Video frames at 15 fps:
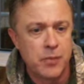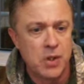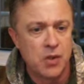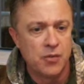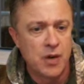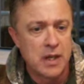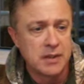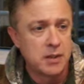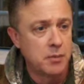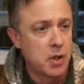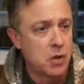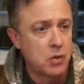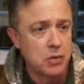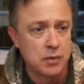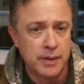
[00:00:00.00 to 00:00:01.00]
You find some
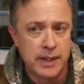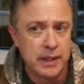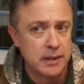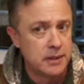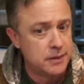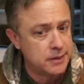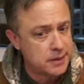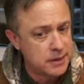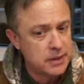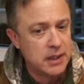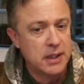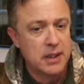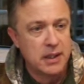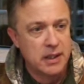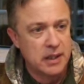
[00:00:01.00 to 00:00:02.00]
gold, man. There's
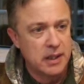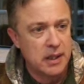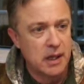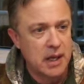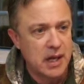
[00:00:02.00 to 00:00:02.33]
a